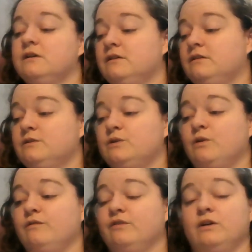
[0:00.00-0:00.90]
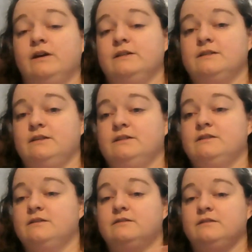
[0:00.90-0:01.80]
So for us,
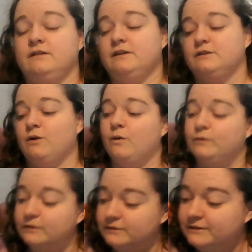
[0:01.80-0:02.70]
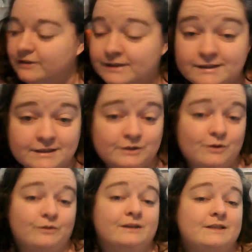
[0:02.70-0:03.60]
it's cold, or at least it's
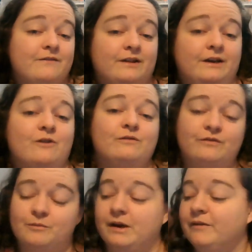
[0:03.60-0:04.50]
cold. It's definitely cold for me.